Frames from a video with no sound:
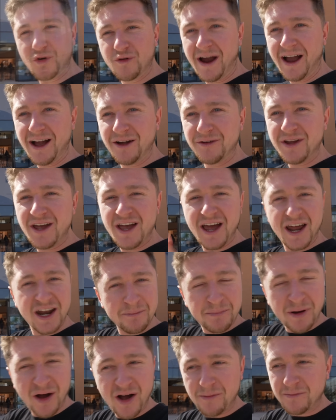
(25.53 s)
around, an
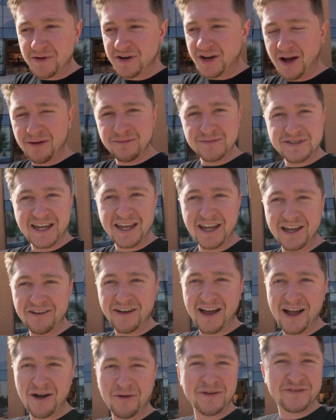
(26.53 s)
apartment update of
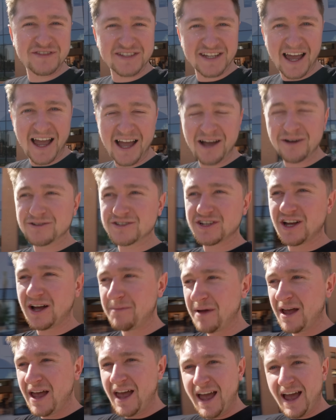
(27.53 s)
how we've set ours up,
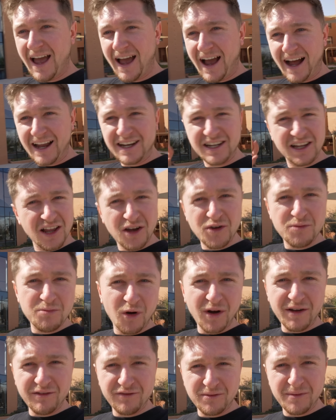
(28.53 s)
and a load
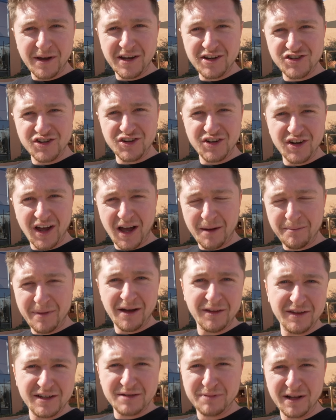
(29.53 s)
more information
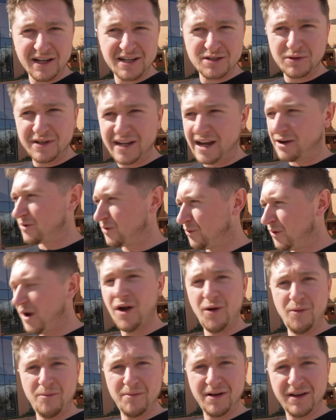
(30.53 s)
about this place we now call
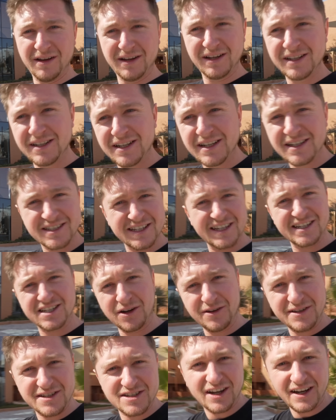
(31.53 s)
home. So let's
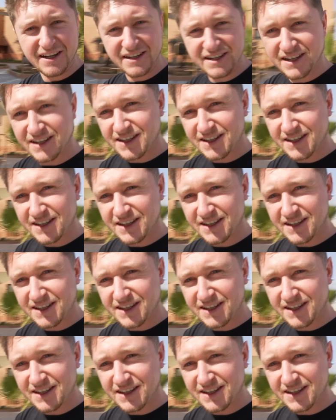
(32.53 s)
go inside.